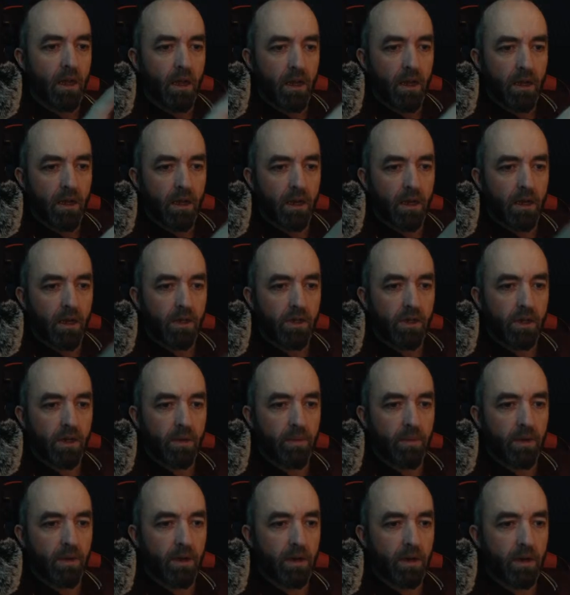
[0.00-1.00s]
Catch up
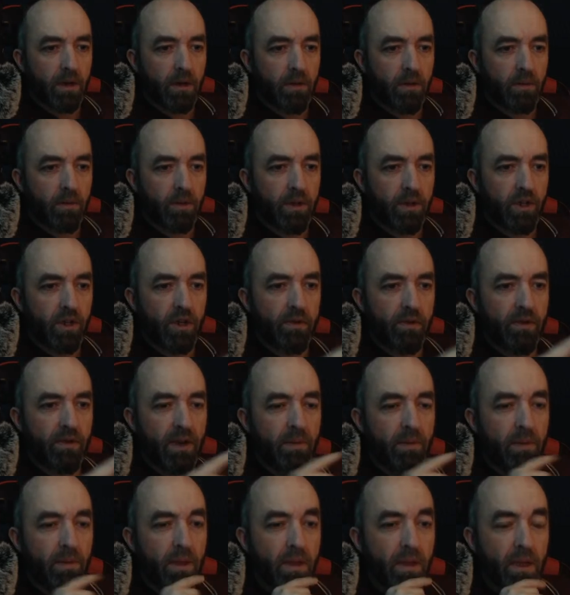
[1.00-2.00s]
here. What does your
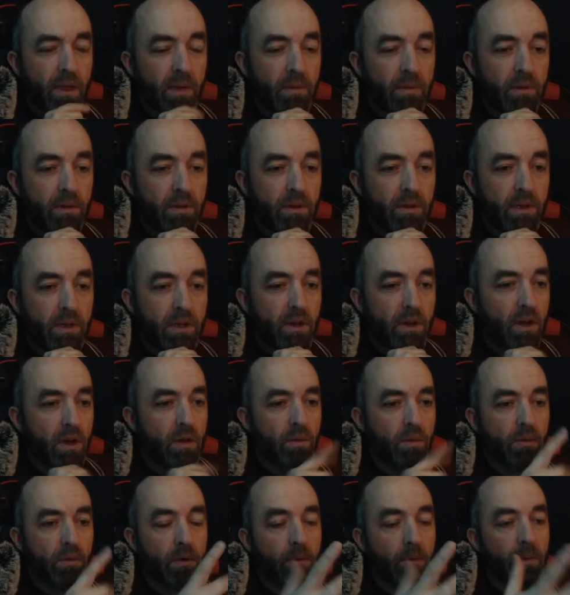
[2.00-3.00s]
family think about doing this? Oh,
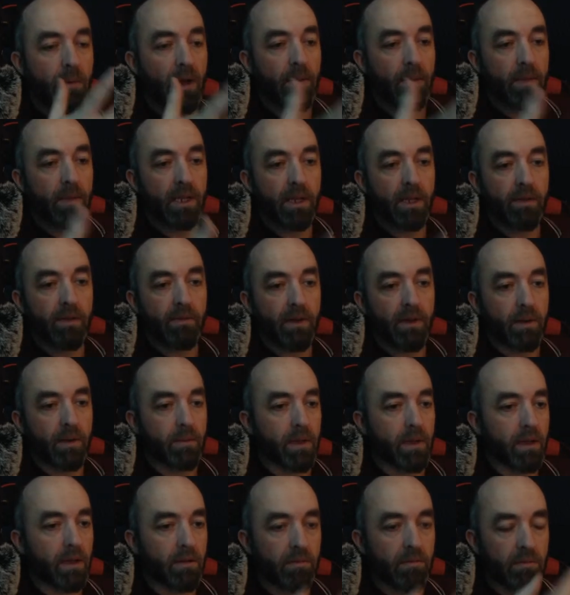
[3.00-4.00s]
well, my immediate
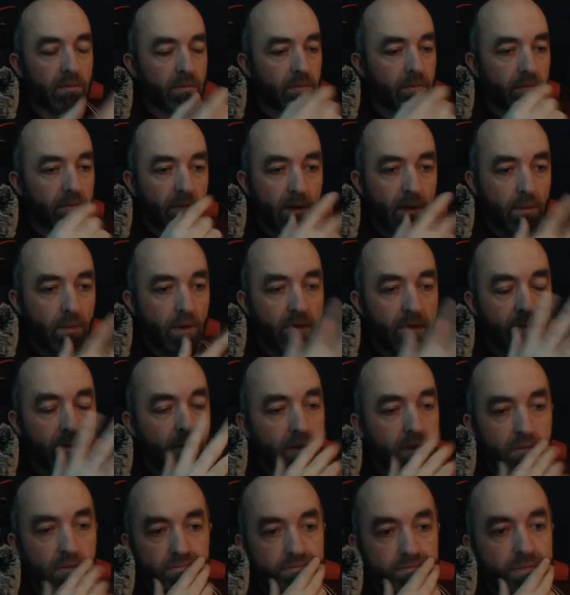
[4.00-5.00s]
family, my wife
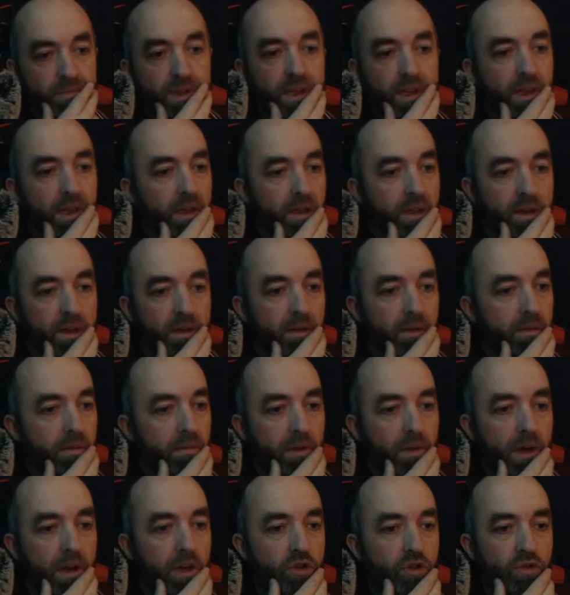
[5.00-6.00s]
was
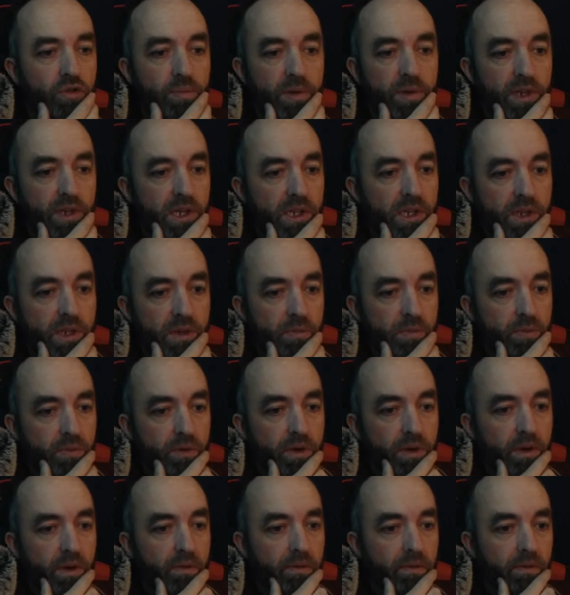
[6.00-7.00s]
100%
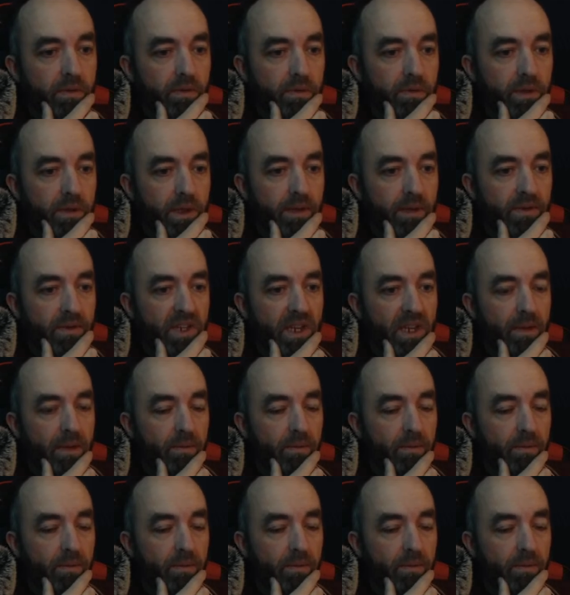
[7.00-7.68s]
supportive, loves it,